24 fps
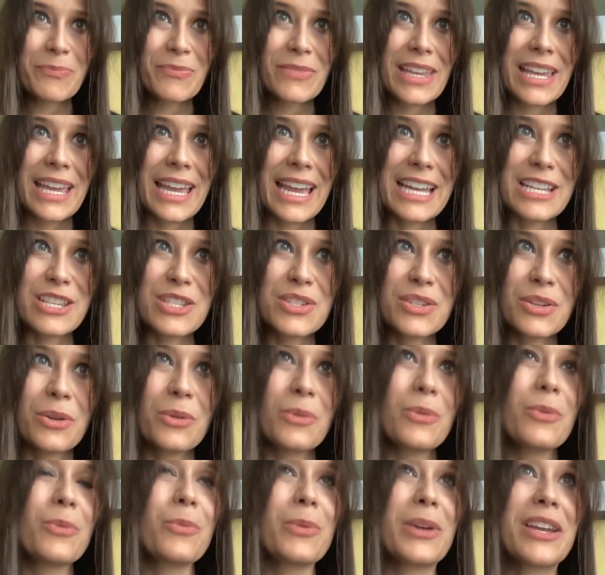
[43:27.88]
And so
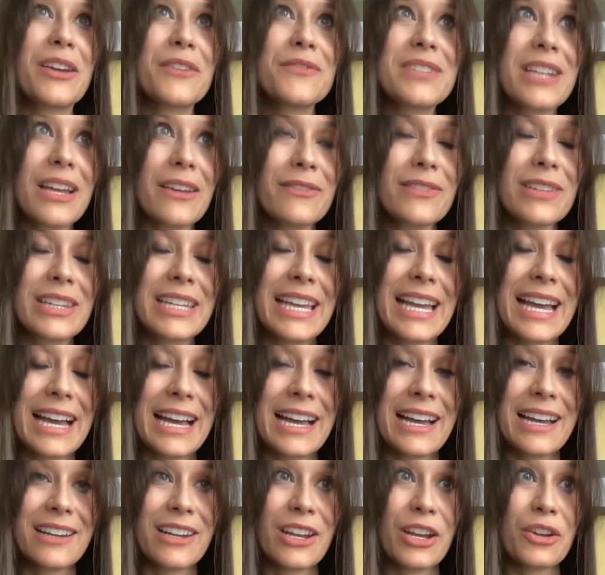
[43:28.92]
we have definitely
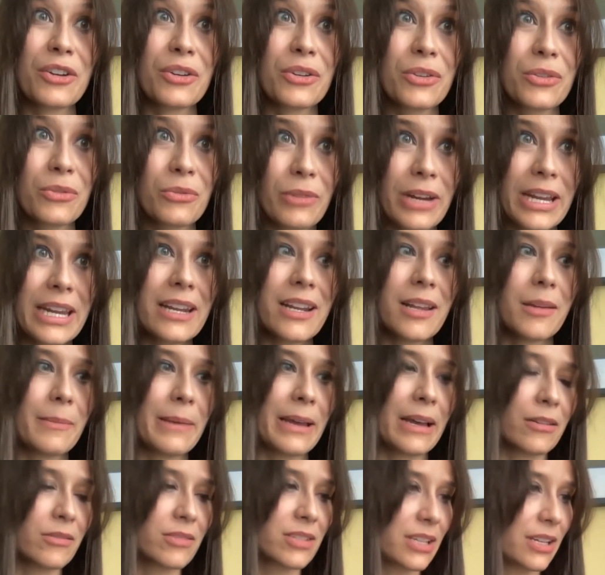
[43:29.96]
had a great
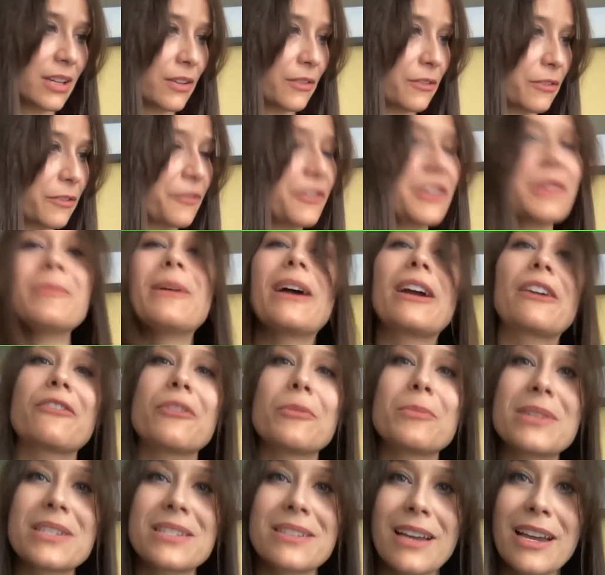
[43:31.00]
amount of feedback
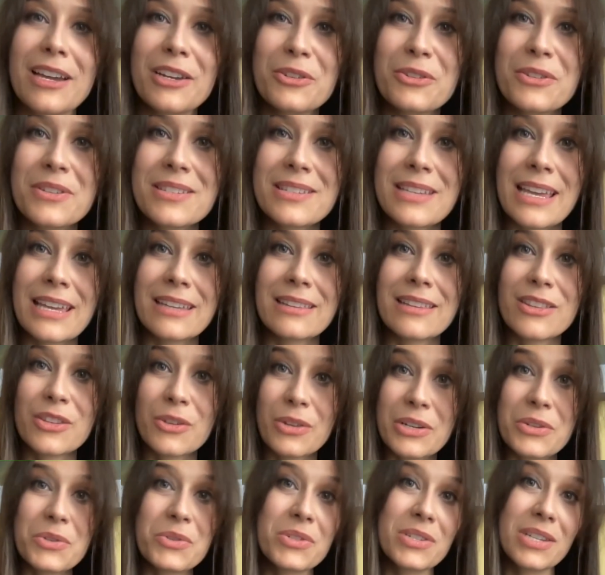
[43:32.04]
from designers saying that they're
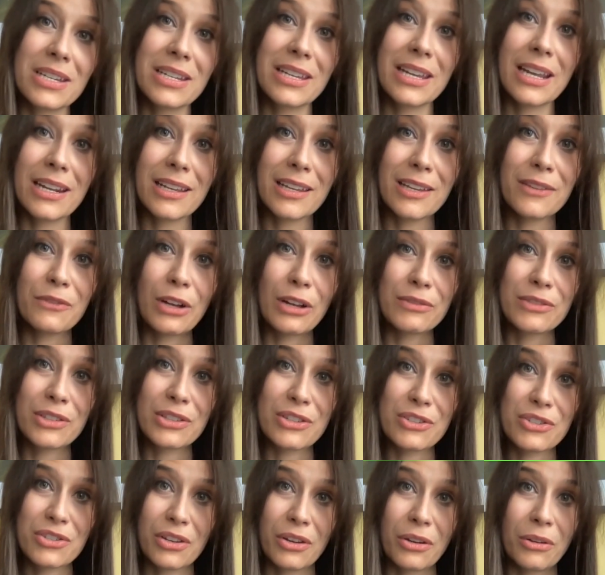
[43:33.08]
interested in getting involved in
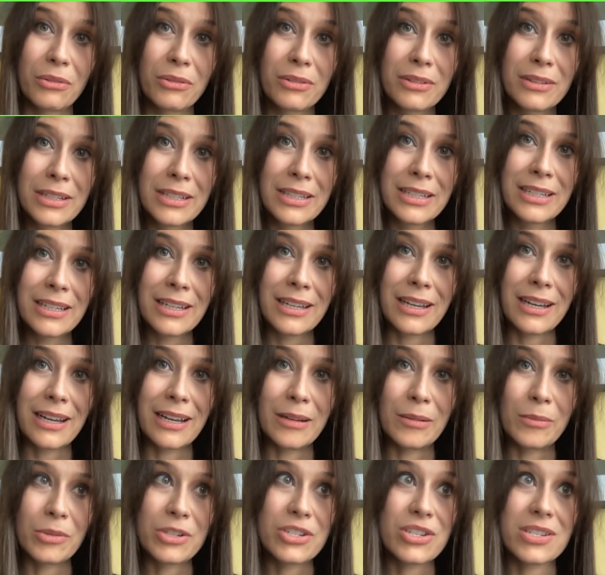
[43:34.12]
the show,
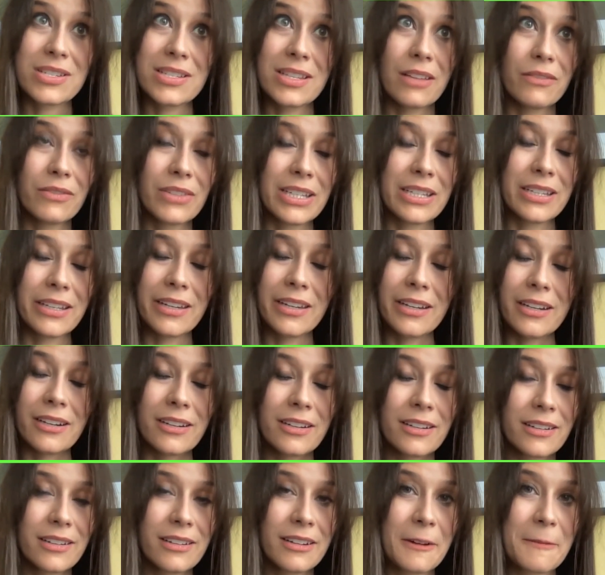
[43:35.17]
which is lovely to hear.